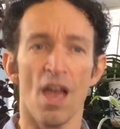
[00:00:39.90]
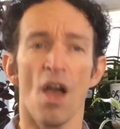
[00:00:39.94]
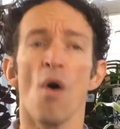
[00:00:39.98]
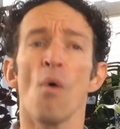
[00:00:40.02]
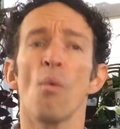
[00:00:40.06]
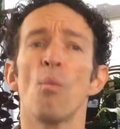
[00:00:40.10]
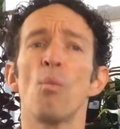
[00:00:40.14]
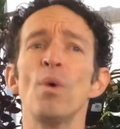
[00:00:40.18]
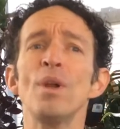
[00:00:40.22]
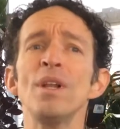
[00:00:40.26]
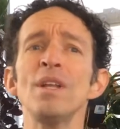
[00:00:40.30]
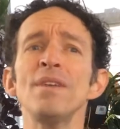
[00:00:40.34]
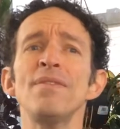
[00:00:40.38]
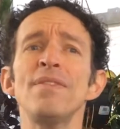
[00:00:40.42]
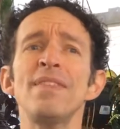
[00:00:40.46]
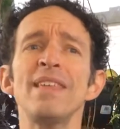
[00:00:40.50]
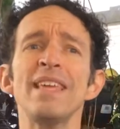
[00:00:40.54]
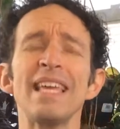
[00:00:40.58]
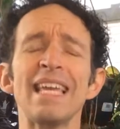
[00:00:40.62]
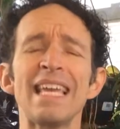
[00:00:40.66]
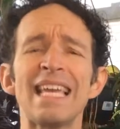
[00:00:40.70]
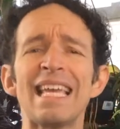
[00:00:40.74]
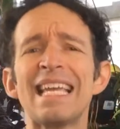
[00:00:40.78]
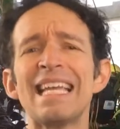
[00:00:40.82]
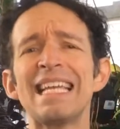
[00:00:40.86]
One of
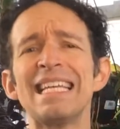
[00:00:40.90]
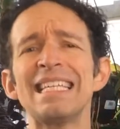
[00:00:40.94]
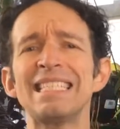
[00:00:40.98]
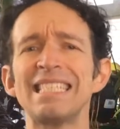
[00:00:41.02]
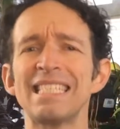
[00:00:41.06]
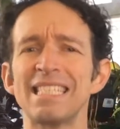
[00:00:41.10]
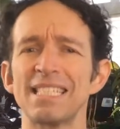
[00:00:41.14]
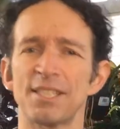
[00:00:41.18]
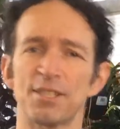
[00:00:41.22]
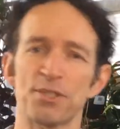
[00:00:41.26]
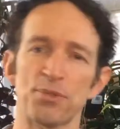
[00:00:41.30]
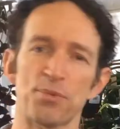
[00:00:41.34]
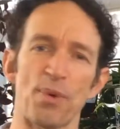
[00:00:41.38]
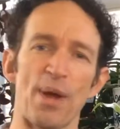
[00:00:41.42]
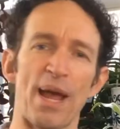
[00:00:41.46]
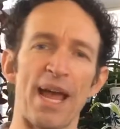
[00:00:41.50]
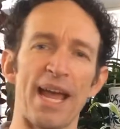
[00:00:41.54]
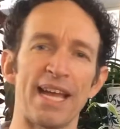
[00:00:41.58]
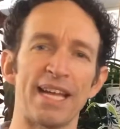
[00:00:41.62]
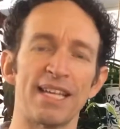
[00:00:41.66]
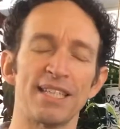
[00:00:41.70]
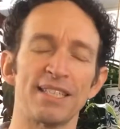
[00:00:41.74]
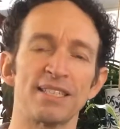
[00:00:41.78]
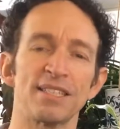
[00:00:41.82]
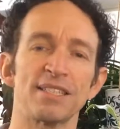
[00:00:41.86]
the easiest
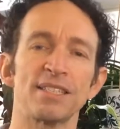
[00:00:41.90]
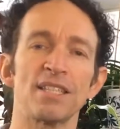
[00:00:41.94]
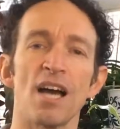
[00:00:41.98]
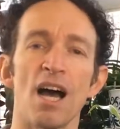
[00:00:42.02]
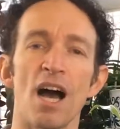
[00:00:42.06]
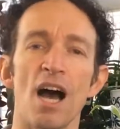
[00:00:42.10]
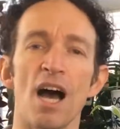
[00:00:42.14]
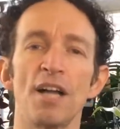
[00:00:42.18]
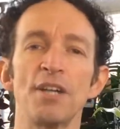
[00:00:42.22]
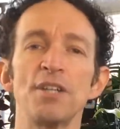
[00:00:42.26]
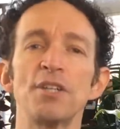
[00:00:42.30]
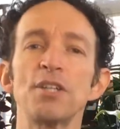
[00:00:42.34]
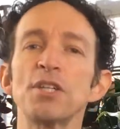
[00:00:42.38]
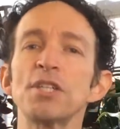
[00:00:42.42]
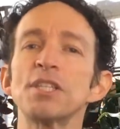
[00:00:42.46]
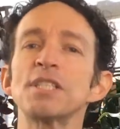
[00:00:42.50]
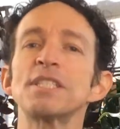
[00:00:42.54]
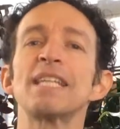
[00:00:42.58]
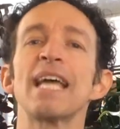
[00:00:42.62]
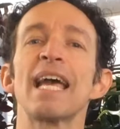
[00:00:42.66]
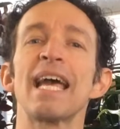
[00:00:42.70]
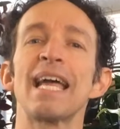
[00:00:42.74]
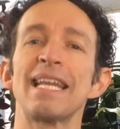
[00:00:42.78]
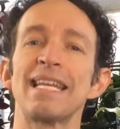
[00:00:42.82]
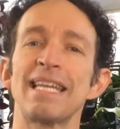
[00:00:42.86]
ways to
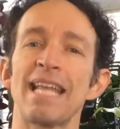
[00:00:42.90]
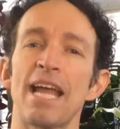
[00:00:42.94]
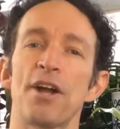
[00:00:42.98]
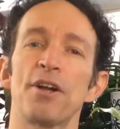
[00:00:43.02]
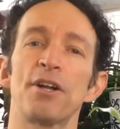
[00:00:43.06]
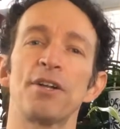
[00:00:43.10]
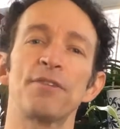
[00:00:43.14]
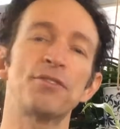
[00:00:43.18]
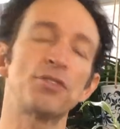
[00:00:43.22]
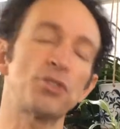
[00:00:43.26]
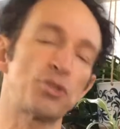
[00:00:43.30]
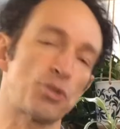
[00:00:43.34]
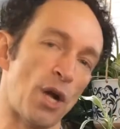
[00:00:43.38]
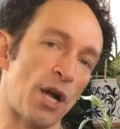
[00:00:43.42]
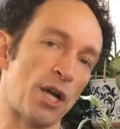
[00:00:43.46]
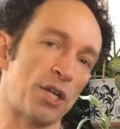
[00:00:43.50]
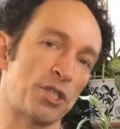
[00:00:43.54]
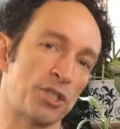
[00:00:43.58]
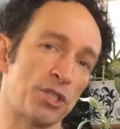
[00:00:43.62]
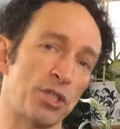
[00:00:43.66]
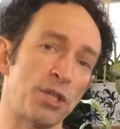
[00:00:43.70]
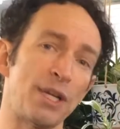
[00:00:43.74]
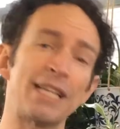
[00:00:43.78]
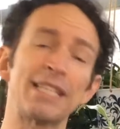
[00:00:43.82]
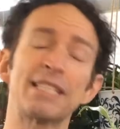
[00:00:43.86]
understand narrative
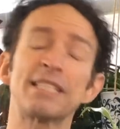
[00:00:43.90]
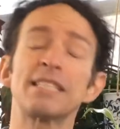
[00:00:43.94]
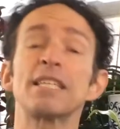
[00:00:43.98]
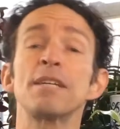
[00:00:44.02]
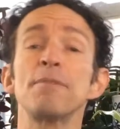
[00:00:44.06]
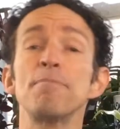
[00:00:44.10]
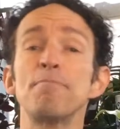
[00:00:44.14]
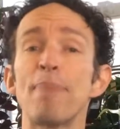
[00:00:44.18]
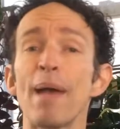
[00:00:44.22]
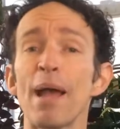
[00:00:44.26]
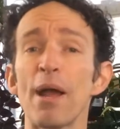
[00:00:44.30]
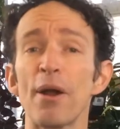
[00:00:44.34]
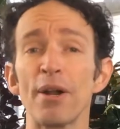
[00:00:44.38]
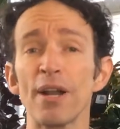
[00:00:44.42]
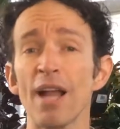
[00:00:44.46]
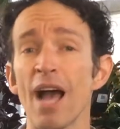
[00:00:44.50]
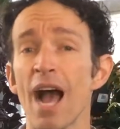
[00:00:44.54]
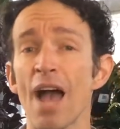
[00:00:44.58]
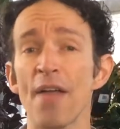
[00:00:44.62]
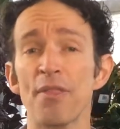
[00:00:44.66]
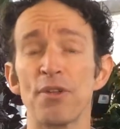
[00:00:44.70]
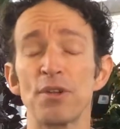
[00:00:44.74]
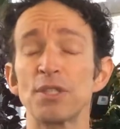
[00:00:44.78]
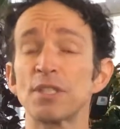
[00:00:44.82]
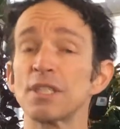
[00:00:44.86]
structure is to compare it
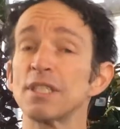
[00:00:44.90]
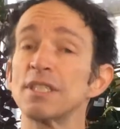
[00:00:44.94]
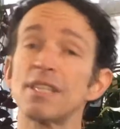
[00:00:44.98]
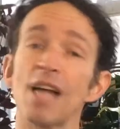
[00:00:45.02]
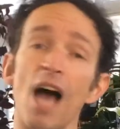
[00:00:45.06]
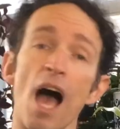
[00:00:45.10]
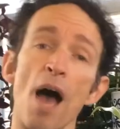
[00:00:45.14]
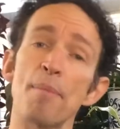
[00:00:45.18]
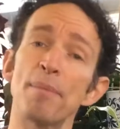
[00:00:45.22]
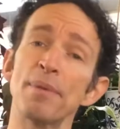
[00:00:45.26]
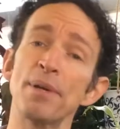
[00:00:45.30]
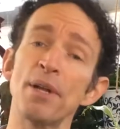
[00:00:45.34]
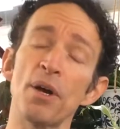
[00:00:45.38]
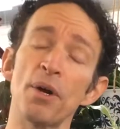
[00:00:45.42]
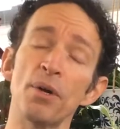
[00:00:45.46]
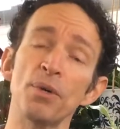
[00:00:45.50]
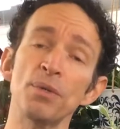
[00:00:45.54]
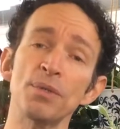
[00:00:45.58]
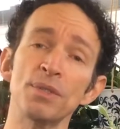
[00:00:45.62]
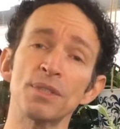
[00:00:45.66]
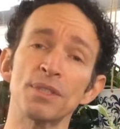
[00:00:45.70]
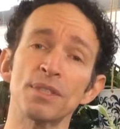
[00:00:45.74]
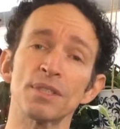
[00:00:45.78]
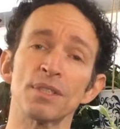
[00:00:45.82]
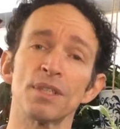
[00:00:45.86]
either to
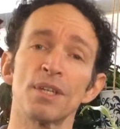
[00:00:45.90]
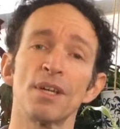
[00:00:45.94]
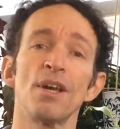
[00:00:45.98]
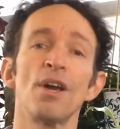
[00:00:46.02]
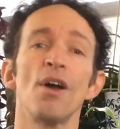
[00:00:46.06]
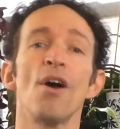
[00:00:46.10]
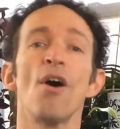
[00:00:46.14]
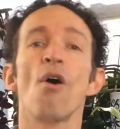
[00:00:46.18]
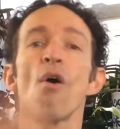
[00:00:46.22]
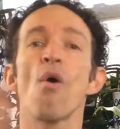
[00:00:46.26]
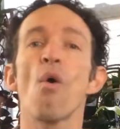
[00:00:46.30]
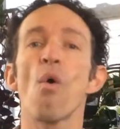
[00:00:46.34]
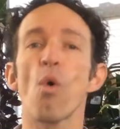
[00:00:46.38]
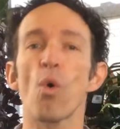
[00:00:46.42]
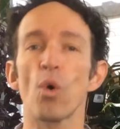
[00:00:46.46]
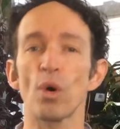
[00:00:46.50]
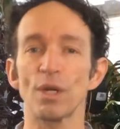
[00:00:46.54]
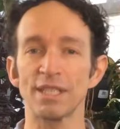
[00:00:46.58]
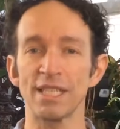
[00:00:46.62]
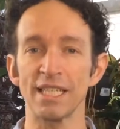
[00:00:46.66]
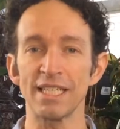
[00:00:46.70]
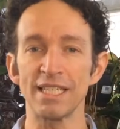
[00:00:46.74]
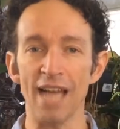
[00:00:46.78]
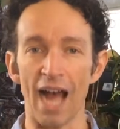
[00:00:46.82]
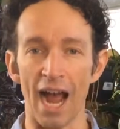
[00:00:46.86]
dominoes or
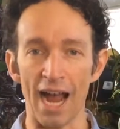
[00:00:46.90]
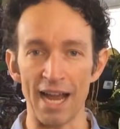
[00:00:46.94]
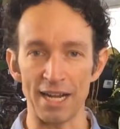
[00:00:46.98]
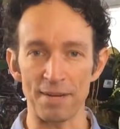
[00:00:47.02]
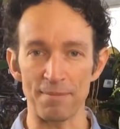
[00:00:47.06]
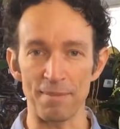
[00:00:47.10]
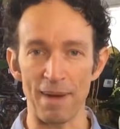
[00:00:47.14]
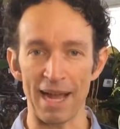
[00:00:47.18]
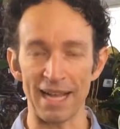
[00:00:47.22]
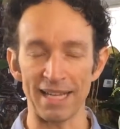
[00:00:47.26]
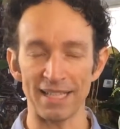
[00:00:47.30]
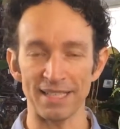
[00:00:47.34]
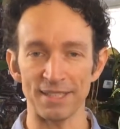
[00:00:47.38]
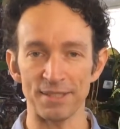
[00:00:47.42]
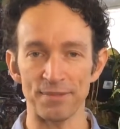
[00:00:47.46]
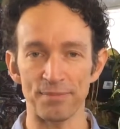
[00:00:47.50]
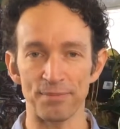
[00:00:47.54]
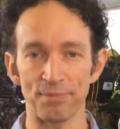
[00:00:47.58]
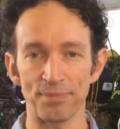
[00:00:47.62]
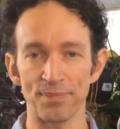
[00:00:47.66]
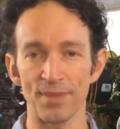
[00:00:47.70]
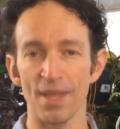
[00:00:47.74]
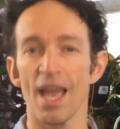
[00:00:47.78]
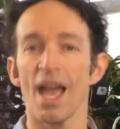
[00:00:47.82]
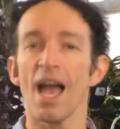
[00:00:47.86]
to dynamite.
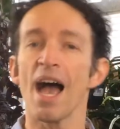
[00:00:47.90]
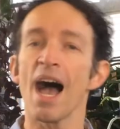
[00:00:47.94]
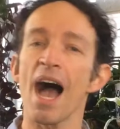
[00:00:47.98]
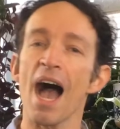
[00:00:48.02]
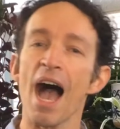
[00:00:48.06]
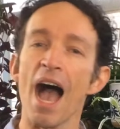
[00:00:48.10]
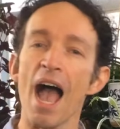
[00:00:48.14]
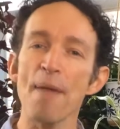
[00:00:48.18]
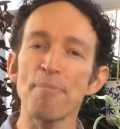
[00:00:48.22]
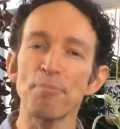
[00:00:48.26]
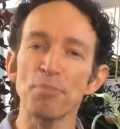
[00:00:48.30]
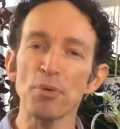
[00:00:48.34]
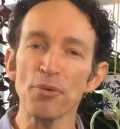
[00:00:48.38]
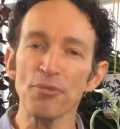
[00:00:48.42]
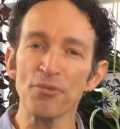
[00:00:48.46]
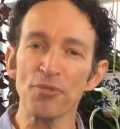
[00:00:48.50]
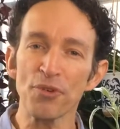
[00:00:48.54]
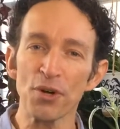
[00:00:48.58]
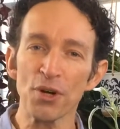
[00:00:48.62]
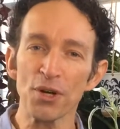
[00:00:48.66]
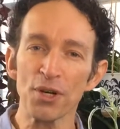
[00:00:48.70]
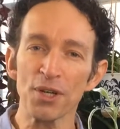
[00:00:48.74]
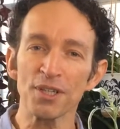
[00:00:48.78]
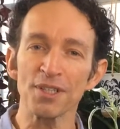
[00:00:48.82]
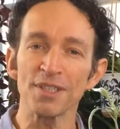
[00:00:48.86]
I
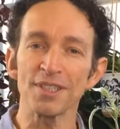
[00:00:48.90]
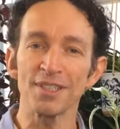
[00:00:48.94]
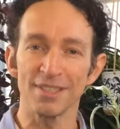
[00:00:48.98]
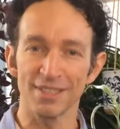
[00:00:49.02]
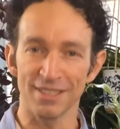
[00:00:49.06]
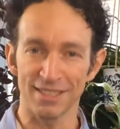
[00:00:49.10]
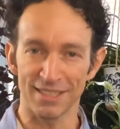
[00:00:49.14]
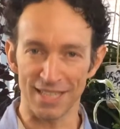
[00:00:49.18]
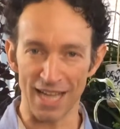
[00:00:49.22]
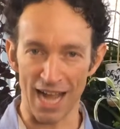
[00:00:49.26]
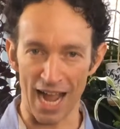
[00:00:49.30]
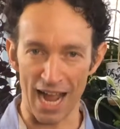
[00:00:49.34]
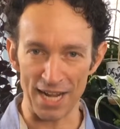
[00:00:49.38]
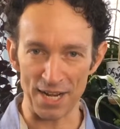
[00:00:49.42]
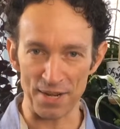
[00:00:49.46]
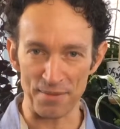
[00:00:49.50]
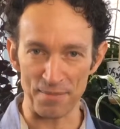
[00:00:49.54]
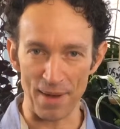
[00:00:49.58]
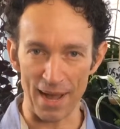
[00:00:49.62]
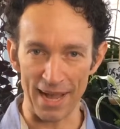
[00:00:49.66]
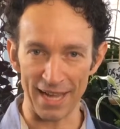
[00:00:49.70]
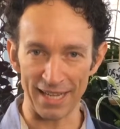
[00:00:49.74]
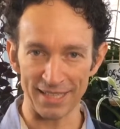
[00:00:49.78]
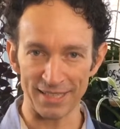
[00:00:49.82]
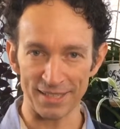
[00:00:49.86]
prefer
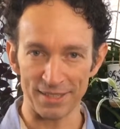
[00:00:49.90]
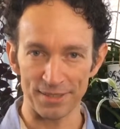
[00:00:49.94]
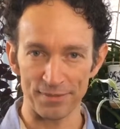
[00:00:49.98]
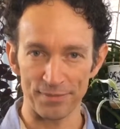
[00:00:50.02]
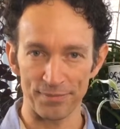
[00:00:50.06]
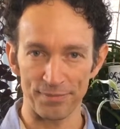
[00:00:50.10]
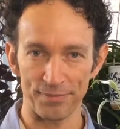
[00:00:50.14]
dynamite